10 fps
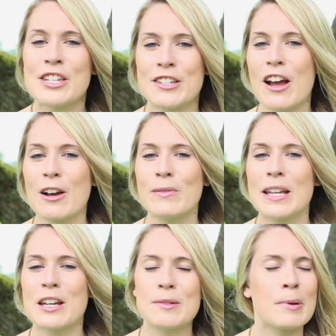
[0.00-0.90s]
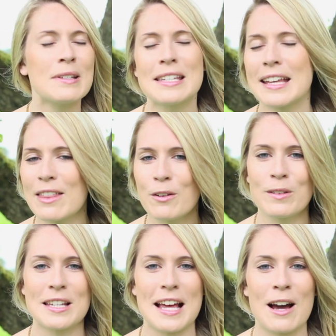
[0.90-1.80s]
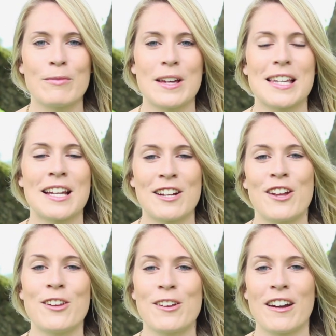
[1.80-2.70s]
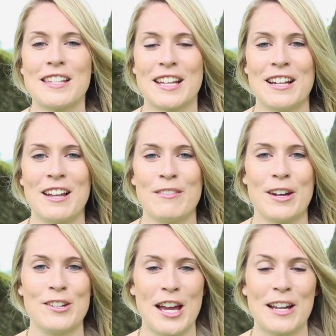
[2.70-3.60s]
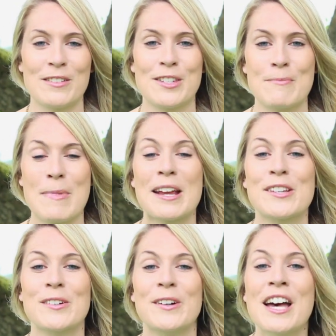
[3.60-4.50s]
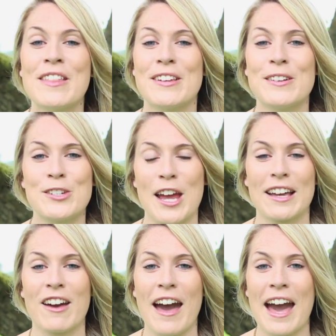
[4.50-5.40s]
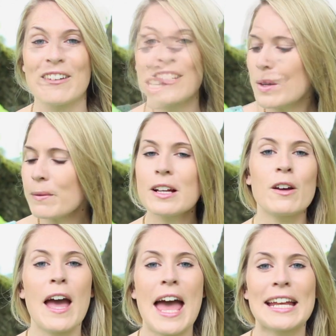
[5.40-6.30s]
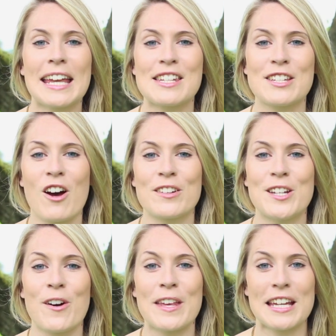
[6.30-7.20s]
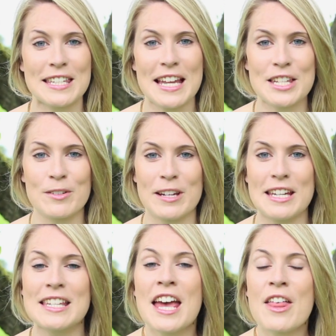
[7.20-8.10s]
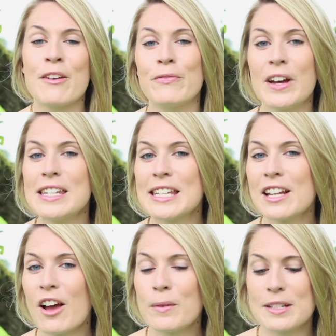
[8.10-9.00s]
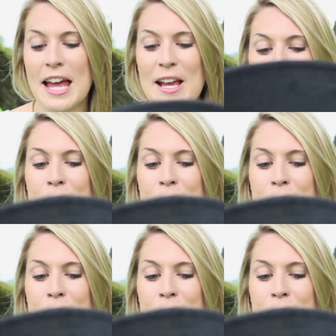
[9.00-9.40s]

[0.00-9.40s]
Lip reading: style videos, puts together all these outfits, and I know you guys are going to love her channel, so make sure that you check her out. So I'm going to go ahead and get started on the accessories. The first thing that I would take